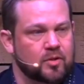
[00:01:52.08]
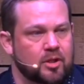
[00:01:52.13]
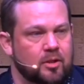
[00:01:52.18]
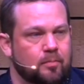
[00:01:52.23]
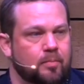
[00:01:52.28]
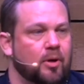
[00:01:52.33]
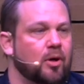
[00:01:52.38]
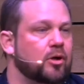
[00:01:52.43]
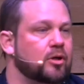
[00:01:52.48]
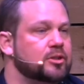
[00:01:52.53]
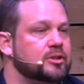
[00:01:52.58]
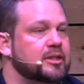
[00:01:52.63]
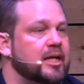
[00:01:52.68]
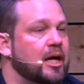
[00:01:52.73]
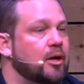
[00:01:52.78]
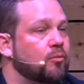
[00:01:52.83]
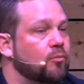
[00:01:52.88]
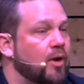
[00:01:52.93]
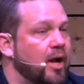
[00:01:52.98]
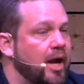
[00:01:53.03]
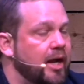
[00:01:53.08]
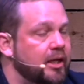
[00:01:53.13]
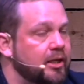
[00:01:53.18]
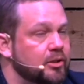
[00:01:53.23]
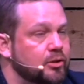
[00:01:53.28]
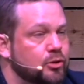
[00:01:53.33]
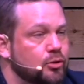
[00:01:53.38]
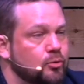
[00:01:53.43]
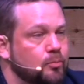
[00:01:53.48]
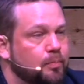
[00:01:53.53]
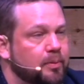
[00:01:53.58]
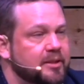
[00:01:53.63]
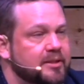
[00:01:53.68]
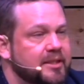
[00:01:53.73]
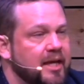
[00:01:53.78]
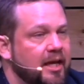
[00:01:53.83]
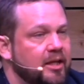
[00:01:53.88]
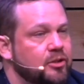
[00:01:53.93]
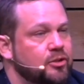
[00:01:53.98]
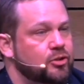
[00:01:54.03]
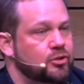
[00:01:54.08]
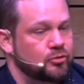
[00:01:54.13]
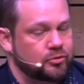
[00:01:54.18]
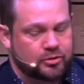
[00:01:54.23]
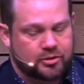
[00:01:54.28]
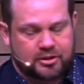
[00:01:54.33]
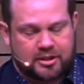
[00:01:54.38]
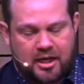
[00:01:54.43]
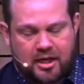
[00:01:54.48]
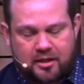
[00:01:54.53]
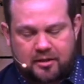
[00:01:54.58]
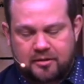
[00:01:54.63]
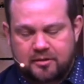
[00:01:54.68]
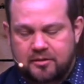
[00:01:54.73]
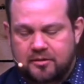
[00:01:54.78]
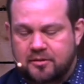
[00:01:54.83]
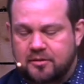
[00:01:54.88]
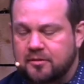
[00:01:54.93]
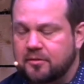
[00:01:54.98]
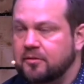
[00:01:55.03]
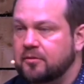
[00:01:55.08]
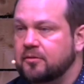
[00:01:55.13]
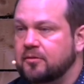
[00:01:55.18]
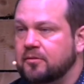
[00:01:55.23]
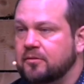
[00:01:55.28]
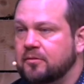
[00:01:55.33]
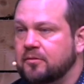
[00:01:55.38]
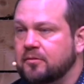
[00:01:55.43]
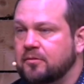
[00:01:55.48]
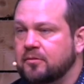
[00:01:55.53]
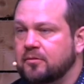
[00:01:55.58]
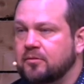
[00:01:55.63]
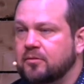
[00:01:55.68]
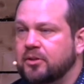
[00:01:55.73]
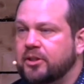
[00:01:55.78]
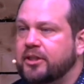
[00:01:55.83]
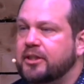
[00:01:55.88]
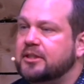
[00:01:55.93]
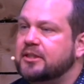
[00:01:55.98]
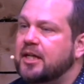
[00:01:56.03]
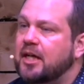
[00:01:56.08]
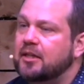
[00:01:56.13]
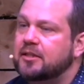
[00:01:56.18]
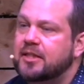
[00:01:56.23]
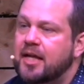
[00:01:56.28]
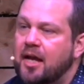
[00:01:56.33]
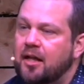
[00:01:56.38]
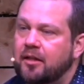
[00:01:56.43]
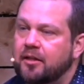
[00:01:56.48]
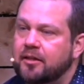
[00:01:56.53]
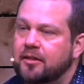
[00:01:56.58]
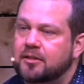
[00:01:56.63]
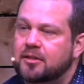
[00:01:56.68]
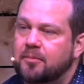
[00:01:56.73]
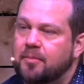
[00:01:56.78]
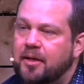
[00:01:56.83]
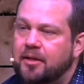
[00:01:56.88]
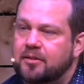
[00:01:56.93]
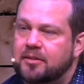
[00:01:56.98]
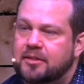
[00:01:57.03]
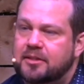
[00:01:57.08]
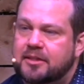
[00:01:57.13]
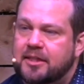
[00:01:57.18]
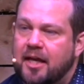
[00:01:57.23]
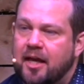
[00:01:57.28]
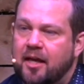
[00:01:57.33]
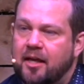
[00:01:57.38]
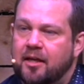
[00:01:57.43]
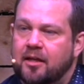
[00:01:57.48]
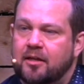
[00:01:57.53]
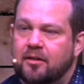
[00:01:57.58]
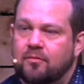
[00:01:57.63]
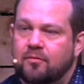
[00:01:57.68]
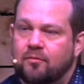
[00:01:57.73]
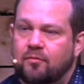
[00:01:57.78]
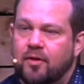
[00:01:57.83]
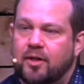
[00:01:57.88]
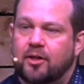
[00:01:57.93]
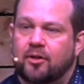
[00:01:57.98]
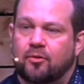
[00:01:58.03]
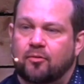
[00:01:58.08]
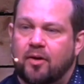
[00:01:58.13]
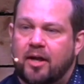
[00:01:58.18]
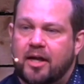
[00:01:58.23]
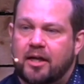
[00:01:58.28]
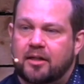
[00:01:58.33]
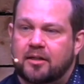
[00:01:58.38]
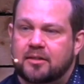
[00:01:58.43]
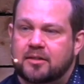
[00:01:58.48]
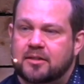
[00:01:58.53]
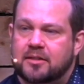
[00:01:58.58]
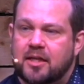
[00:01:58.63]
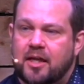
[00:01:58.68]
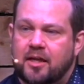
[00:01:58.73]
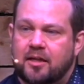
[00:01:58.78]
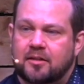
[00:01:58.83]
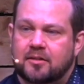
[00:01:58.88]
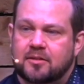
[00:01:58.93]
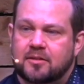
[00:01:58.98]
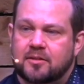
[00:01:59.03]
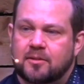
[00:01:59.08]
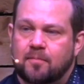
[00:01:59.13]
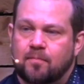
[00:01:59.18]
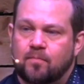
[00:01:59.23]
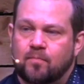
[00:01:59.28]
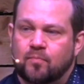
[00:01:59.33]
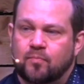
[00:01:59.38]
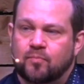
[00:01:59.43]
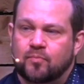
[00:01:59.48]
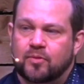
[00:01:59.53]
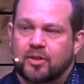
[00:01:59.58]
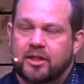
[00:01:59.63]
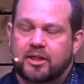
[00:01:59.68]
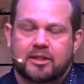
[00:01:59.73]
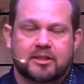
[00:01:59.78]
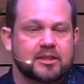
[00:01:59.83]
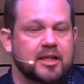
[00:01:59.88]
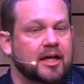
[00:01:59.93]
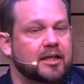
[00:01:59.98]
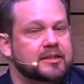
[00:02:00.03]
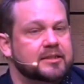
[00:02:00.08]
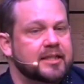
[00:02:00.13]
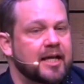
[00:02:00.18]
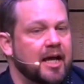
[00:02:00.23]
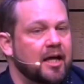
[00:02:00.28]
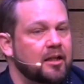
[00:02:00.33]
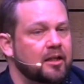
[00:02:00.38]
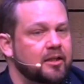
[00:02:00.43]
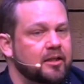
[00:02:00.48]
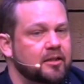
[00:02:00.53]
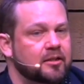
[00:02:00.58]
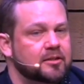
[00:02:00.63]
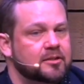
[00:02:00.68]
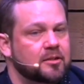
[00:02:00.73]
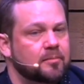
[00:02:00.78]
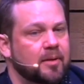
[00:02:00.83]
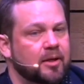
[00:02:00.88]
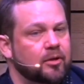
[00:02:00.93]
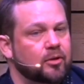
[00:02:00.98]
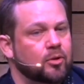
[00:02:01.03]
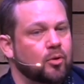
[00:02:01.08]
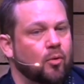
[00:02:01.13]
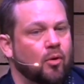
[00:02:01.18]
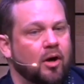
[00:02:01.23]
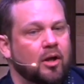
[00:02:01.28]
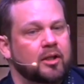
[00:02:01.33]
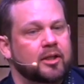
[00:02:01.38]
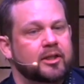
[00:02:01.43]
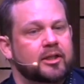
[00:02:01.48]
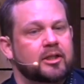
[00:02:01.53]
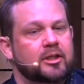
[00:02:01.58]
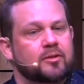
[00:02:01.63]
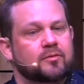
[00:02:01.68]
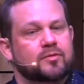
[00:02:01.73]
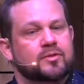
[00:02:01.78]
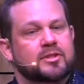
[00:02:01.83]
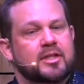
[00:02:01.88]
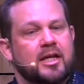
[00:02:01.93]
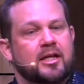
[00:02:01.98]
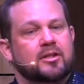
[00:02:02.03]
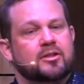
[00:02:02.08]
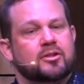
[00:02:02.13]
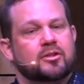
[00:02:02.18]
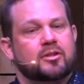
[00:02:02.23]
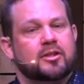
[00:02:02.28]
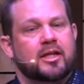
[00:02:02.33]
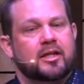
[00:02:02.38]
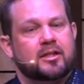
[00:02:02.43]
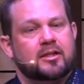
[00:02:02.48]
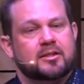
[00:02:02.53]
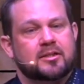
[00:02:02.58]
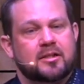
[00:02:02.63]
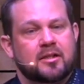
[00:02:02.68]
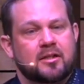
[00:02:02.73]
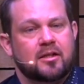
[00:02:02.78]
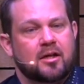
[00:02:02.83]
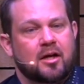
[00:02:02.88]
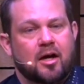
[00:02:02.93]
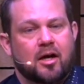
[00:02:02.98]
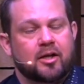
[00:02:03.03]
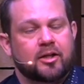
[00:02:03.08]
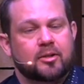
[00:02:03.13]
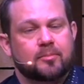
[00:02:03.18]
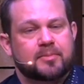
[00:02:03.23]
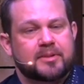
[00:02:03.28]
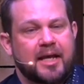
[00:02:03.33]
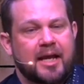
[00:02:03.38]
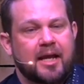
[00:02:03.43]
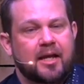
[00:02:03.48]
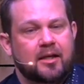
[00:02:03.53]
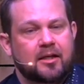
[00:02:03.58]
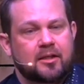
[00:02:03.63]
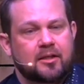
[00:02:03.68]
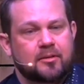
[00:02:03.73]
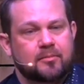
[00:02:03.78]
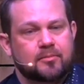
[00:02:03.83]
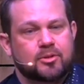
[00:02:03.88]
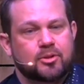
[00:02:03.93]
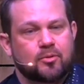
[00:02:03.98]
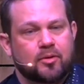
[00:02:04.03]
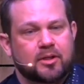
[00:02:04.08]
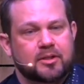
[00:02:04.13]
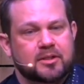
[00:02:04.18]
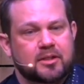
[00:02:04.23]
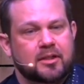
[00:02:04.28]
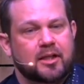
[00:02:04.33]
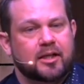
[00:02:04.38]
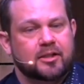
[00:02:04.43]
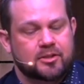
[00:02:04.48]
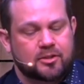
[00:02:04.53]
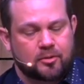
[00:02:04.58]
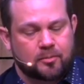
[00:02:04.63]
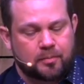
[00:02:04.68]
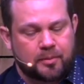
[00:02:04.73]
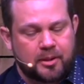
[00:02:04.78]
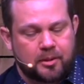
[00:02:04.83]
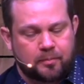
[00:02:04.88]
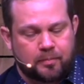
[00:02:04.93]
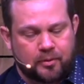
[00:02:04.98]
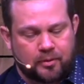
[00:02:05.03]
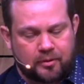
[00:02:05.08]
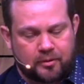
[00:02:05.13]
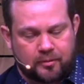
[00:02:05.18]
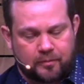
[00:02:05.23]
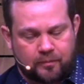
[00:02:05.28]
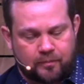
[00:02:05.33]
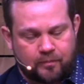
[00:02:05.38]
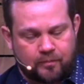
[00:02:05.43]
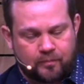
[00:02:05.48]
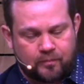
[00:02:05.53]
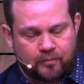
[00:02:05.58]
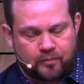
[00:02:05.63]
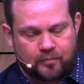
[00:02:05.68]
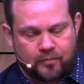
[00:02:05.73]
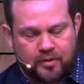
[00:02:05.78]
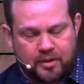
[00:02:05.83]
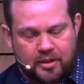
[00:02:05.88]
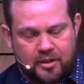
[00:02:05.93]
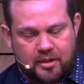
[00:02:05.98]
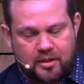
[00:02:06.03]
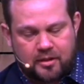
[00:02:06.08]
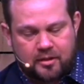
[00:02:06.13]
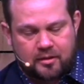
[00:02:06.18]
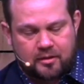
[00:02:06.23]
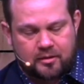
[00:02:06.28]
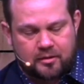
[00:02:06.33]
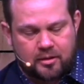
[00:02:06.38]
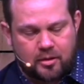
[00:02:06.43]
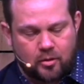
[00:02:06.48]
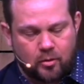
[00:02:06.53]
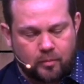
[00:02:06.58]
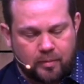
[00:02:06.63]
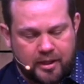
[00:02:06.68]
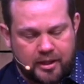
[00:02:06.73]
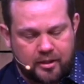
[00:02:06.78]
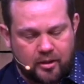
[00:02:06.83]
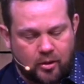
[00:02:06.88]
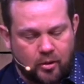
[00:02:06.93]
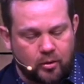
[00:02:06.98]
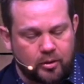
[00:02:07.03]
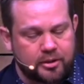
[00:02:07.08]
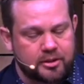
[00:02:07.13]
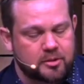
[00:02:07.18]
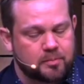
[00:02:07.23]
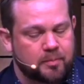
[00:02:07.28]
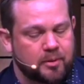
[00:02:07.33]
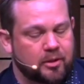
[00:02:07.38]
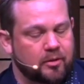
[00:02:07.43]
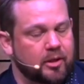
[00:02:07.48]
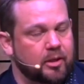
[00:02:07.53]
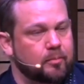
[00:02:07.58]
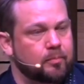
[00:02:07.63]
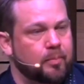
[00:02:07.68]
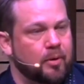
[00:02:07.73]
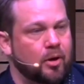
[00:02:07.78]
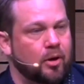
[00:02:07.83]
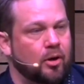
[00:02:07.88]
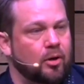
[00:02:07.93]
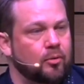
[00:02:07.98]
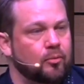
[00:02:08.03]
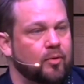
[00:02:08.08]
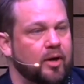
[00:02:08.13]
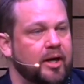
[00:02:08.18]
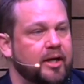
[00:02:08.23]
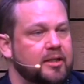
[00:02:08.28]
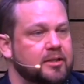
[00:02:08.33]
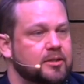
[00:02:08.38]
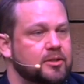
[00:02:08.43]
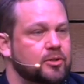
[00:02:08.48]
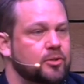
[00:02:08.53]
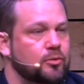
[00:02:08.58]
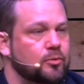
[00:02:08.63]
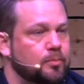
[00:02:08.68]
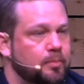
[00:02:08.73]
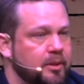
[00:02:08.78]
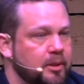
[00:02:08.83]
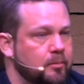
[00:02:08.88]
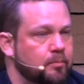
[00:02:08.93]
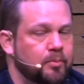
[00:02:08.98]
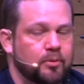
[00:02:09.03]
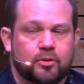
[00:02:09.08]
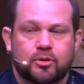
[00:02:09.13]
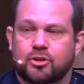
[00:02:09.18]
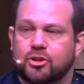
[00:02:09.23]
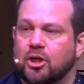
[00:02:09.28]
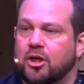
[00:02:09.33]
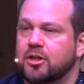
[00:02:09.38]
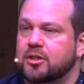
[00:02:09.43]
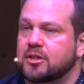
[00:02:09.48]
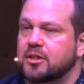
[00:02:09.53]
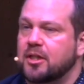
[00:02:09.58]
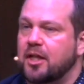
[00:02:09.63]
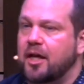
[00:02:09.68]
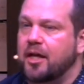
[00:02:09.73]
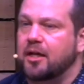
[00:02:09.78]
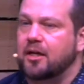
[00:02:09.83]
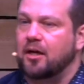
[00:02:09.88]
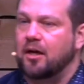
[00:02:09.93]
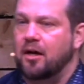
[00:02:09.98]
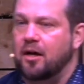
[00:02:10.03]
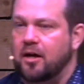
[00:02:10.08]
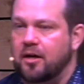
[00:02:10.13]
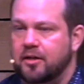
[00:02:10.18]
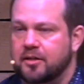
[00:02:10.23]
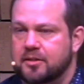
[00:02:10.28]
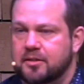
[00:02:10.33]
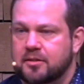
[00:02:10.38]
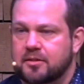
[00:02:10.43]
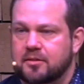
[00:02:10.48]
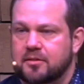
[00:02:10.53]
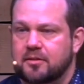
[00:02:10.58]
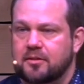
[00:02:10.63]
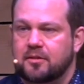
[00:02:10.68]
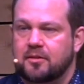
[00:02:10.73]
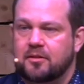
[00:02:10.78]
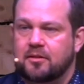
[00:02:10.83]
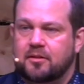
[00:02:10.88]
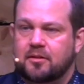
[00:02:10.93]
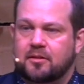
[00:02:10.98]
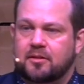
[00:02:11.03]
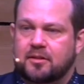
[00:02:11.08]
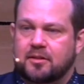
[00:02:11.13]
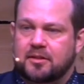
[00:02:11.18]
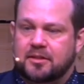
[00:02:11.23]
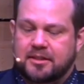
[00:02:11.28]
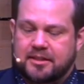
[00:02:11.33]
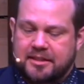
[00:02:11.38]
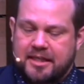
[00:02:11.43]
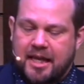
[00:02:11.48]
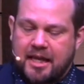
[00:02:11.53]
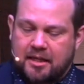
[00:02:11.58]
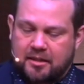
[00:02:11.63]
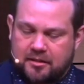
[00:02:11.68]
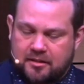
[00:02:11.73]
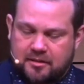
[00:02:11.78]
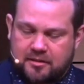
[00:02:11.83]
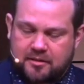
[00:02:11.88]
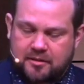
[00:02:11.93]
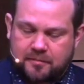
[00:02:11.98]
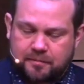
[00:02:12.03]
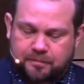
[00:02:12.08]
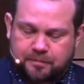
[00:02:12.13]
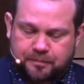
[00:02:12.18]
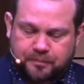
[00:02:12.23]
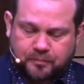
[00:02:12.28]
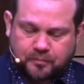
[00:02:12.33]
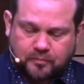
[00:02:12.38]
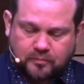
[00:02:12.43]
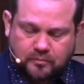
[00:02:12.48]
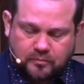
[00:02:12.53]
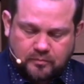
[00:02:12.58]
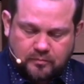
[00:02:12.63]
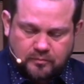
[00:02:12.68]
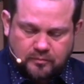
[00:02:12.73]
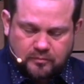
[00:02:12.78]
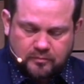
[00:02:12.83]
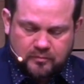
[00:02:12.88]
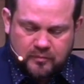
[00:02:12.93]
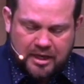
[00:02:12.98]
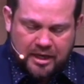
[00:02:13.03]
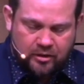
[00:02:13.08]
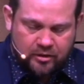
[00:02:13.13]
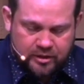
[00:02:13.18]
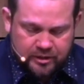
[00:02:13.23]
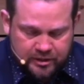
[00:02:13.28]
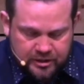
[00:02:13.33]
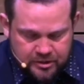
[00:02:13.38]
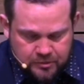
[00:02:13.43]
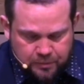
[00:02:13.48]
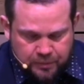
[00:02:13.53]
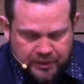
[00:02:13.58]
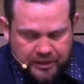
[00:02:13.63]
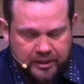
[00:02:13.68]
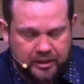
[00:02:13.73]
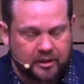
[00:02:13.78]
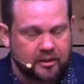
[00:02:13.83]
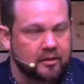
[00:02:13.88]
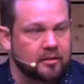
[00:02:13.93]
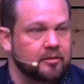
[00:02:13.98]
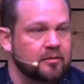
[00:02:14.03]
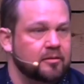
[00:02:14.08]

Paul's not writing to potential saints. He's not telling us about dead, venerated saints. He's not telling us about a quality of sainthood that is unobtainium to us lesser people. No, by the Holy Spirit, Paul writes to people just like us, saints. How can this be?